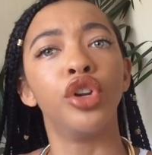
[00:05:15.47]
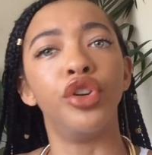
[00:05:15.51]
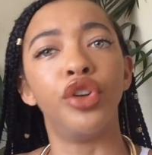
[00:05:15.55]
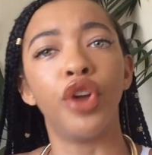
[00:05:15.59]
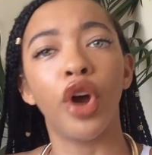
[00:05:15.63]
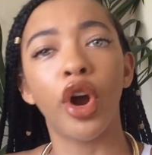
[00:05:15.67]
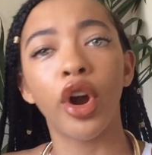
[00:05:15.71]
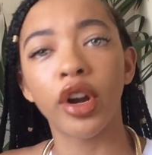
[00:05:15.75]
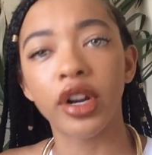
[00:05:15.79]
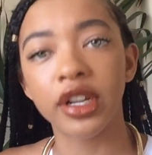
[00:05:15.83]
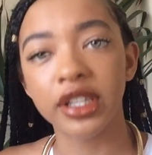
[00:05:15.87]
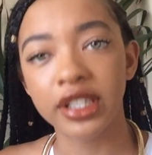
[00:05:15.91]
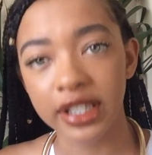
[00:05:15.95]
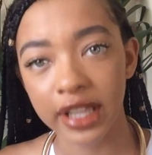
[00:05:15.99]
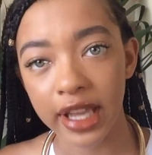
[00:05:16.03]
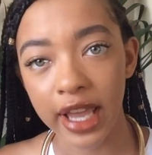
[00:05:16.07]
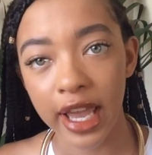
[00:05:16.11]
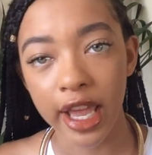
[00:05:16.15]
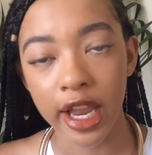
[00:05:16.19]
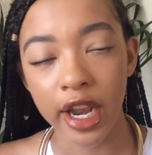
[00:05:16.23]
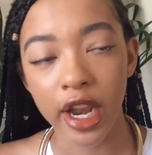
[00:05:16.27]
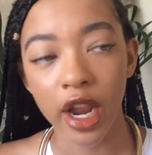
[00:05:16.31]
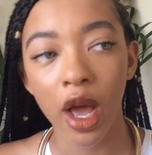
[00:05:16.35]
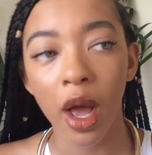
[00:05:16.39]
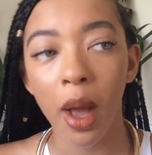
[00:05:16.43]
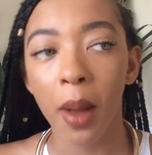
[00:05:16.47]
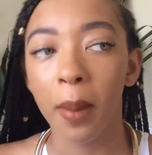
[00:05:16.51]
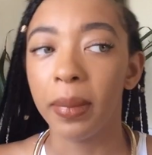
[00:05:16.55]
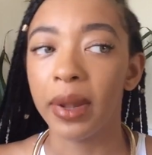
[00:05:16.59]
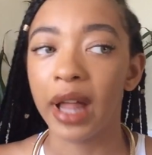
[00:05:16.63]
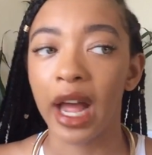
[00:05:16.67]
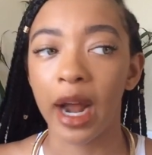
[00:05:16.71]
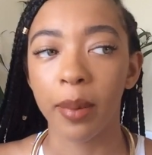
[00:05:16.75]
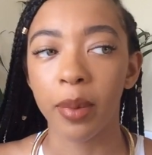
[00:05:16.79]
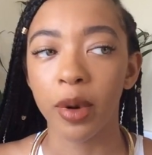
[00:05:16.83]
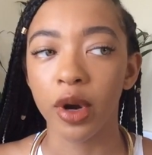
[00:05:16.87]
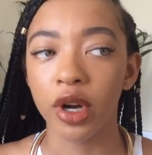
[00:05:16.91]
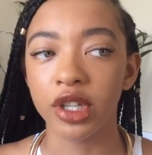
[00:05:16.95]
dark-skinned
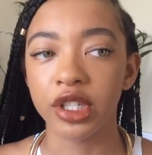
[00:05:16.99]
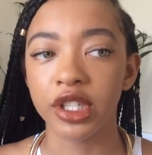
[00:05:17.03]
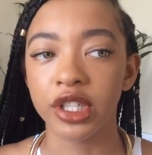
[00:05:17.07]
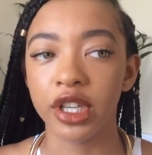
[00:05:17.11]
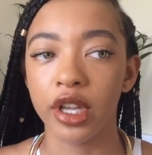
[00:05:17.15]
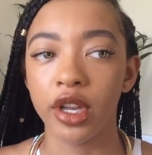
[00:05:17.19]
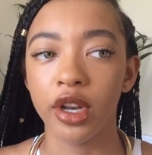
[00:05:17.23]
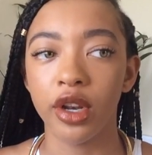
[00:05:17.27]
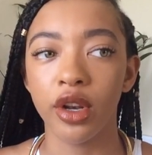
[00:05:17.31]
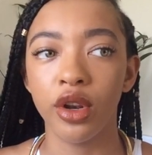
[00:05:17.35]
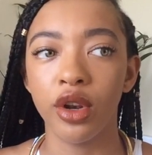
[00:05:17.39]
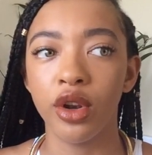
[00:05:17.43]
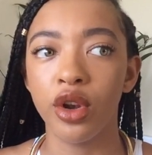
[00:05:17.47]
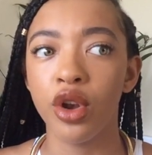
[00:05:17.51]
black person.